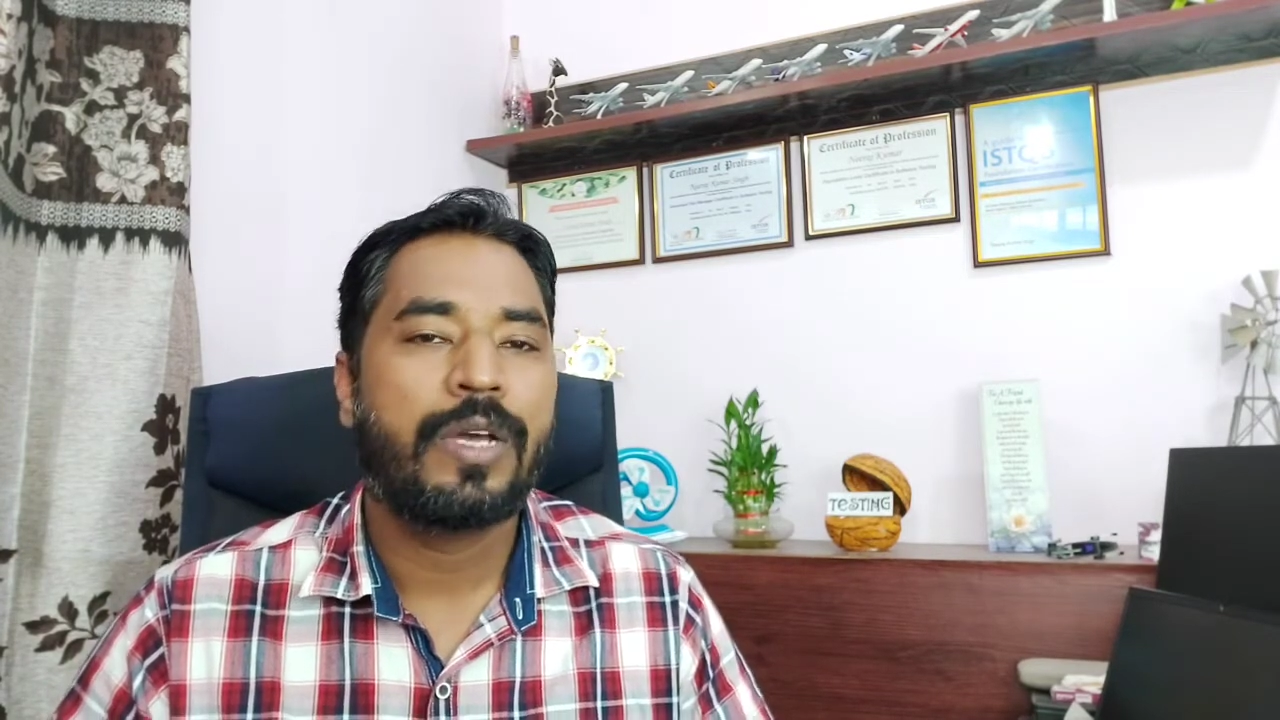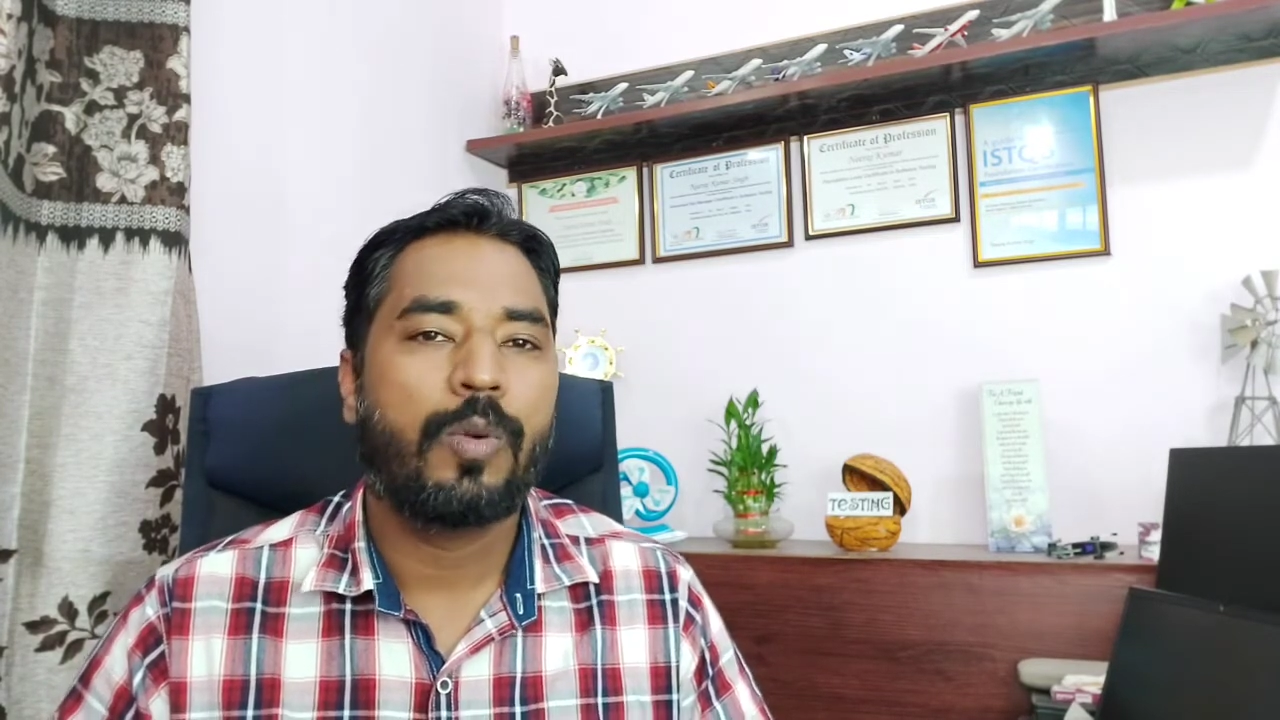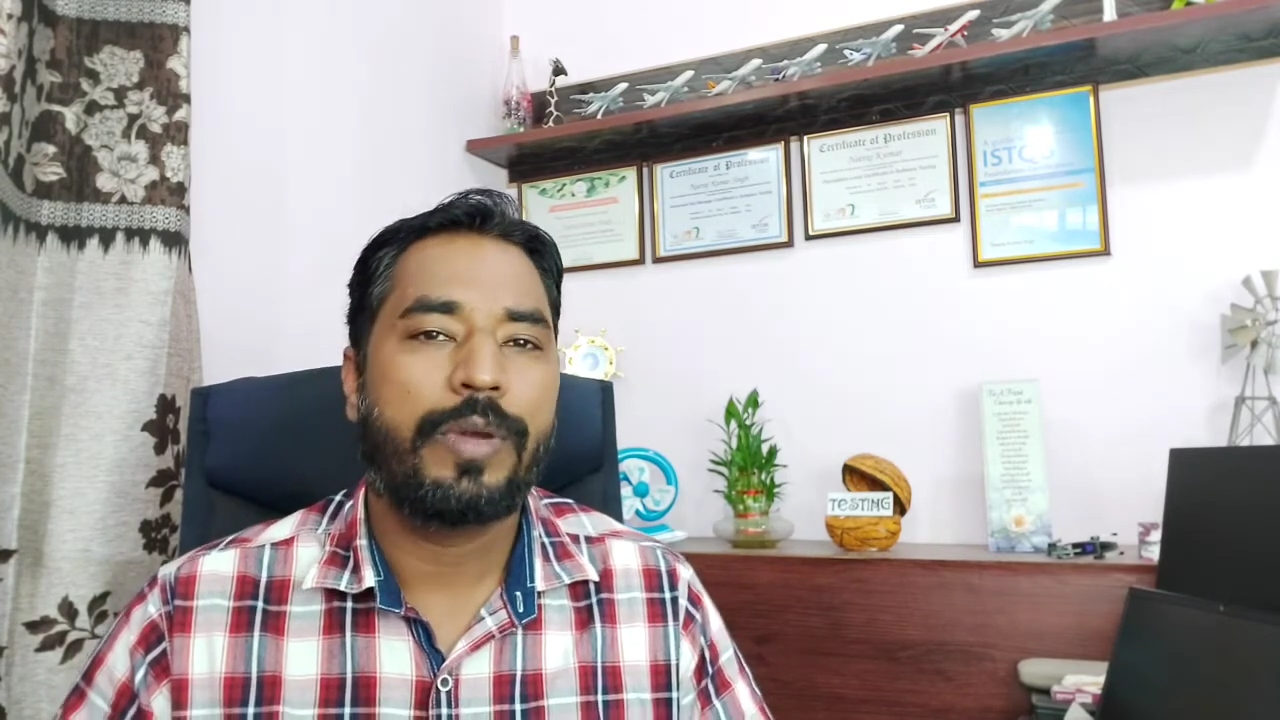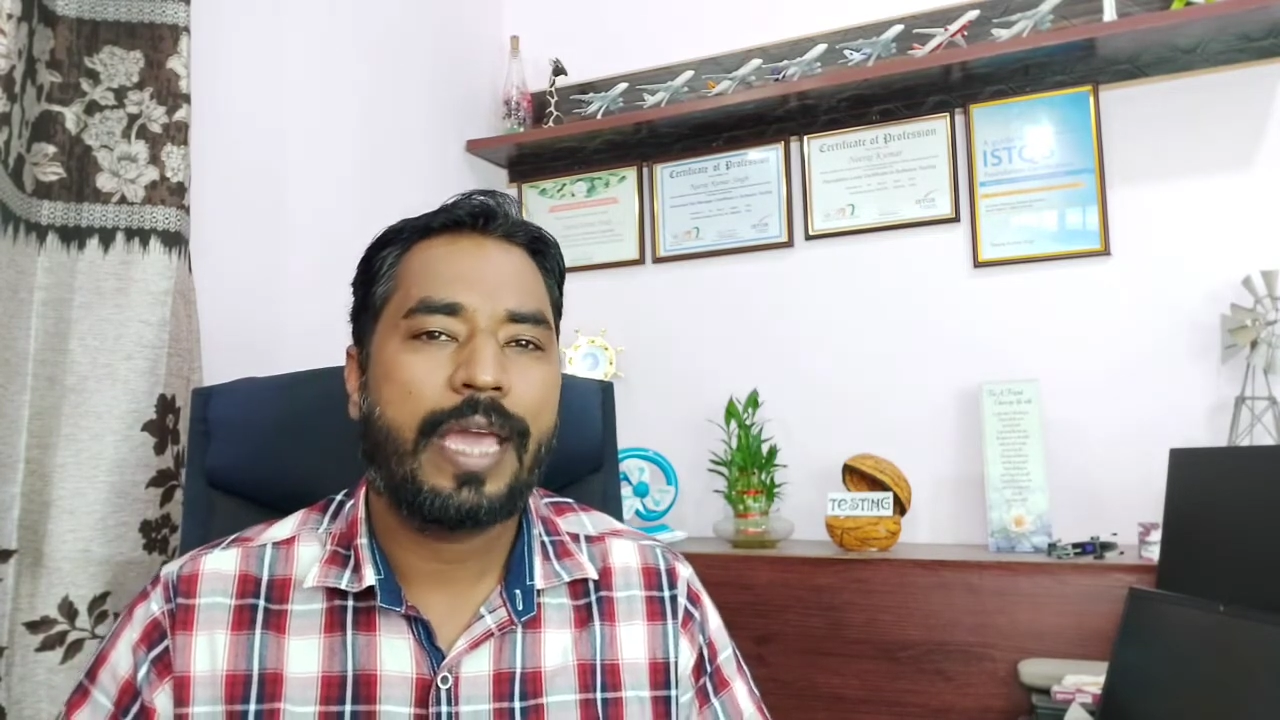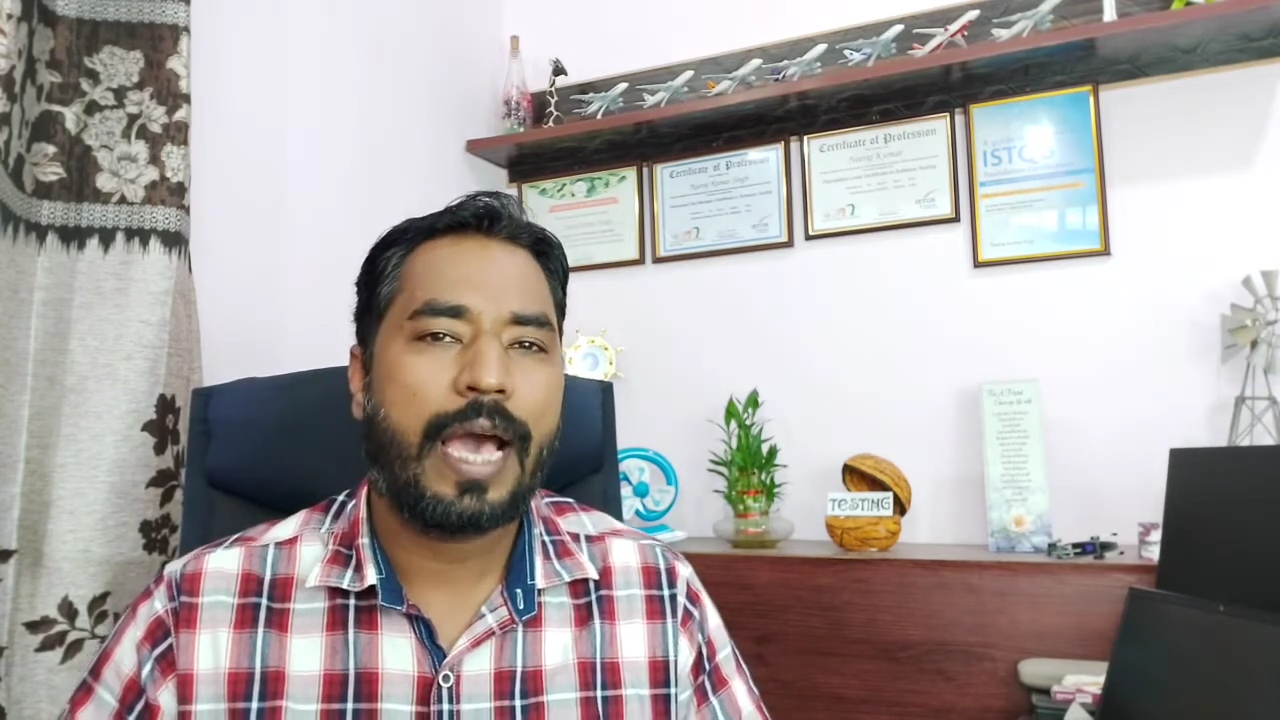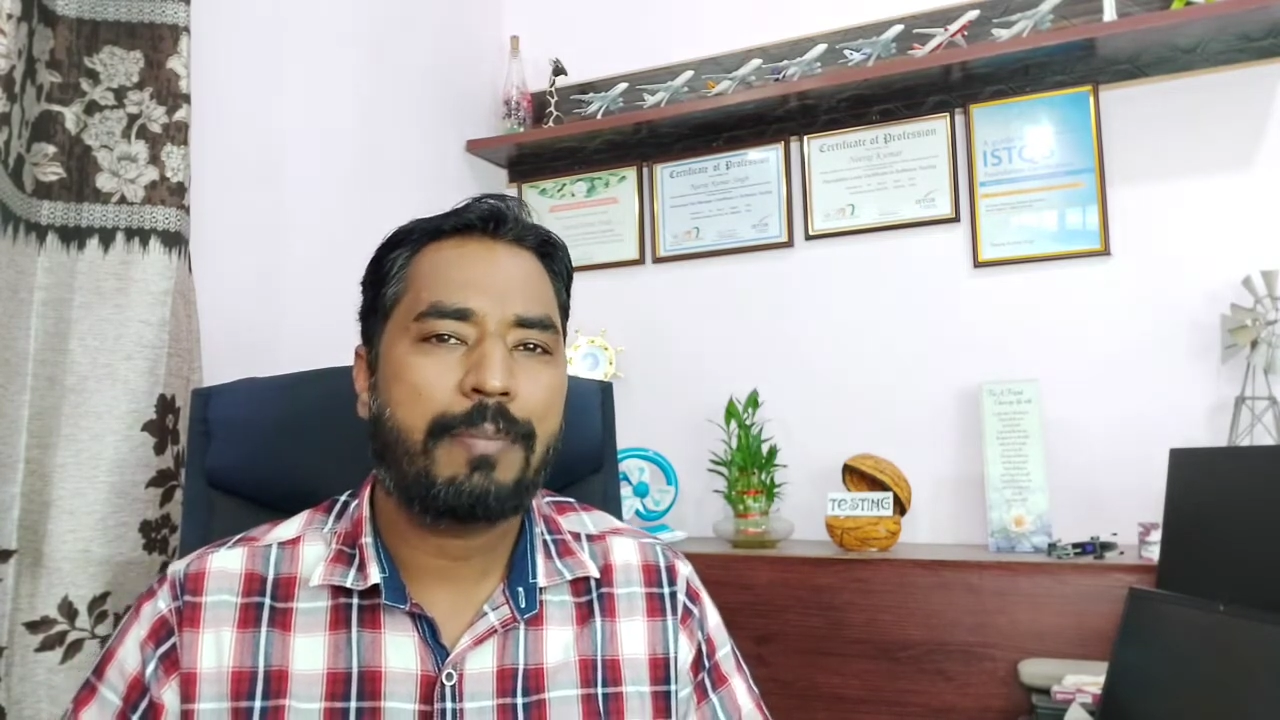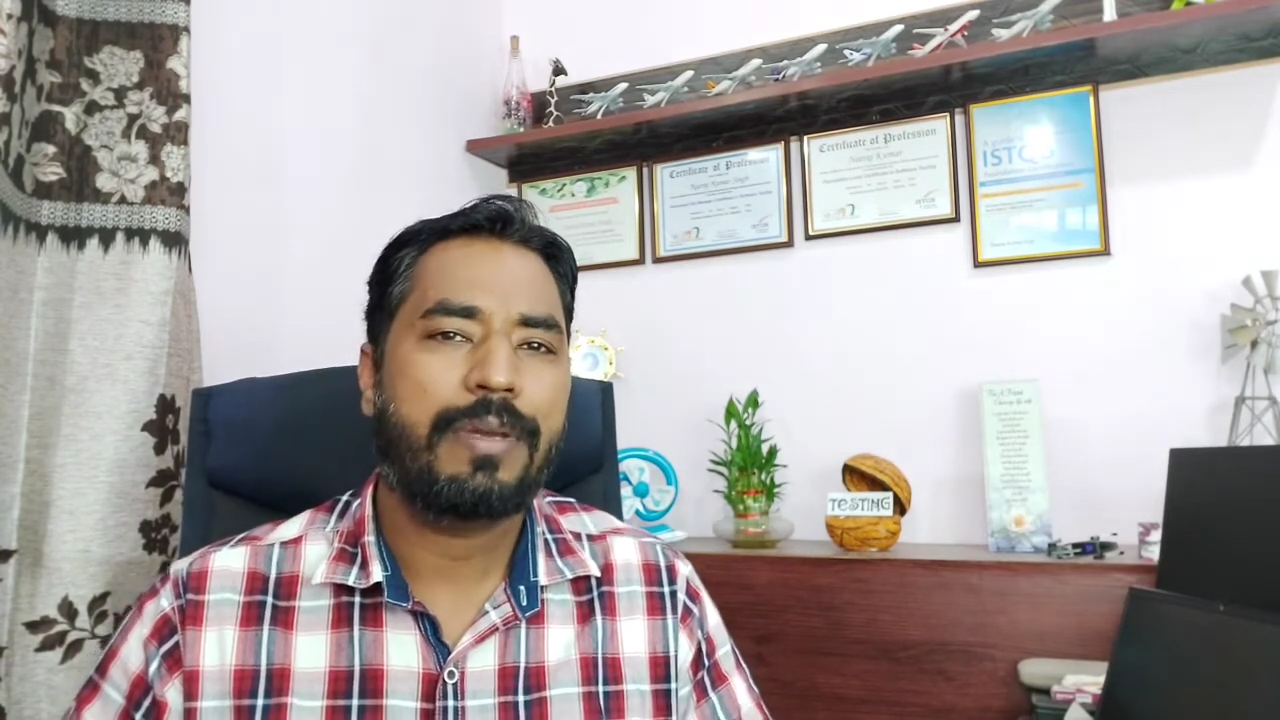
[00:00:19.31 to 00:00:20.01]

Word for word: We have